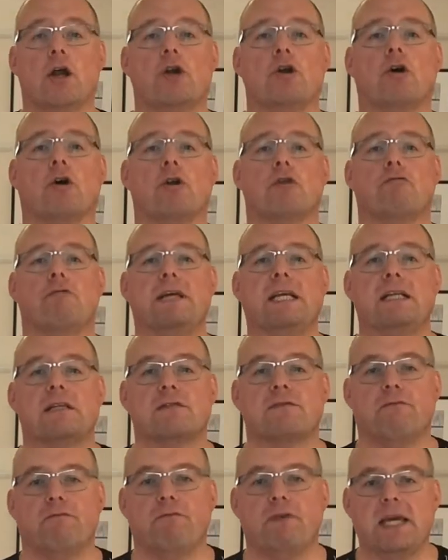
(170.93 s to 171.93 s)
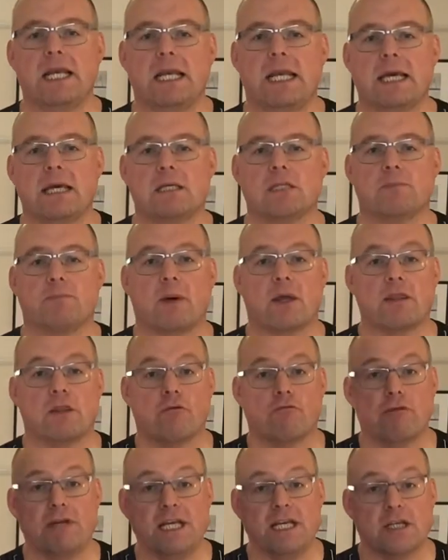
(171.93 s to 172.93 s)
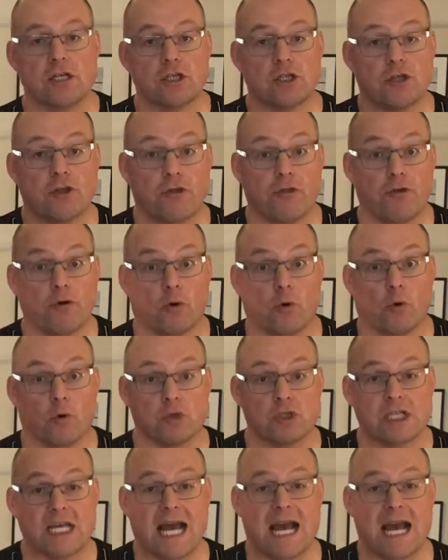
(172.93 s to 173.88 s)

Not the reader's feelings, but the reader's thoughts.